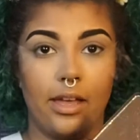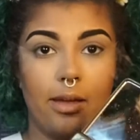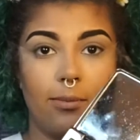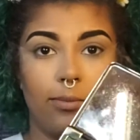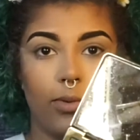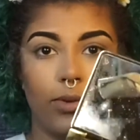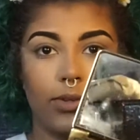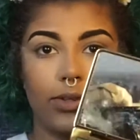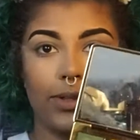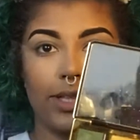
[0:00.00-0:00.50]
now
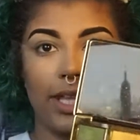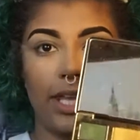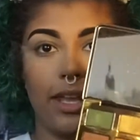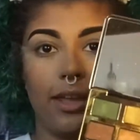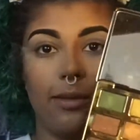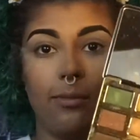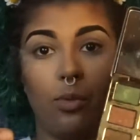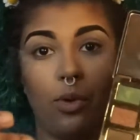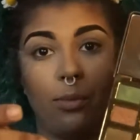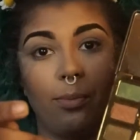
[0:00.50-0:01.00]
I'm going to
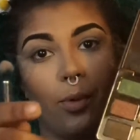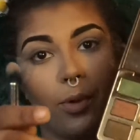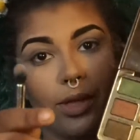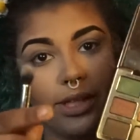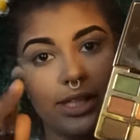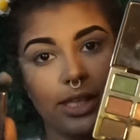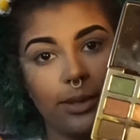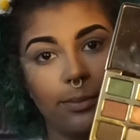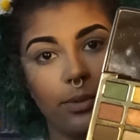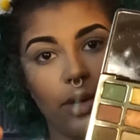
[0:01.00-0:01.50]
take a more
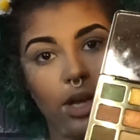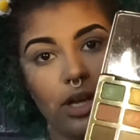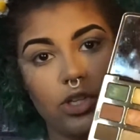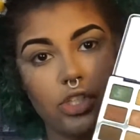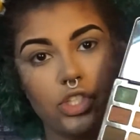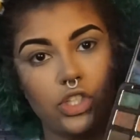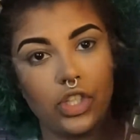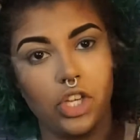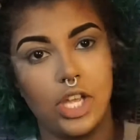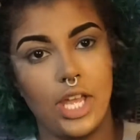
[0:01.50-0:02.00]
pointed
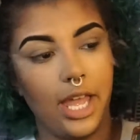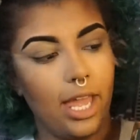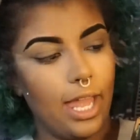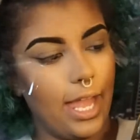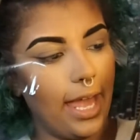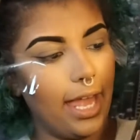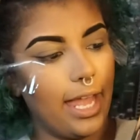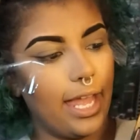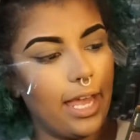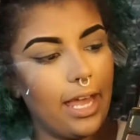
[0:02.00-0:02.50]
brush
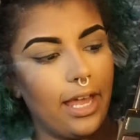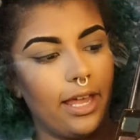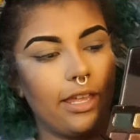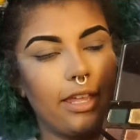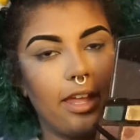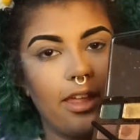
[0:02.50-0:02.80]
and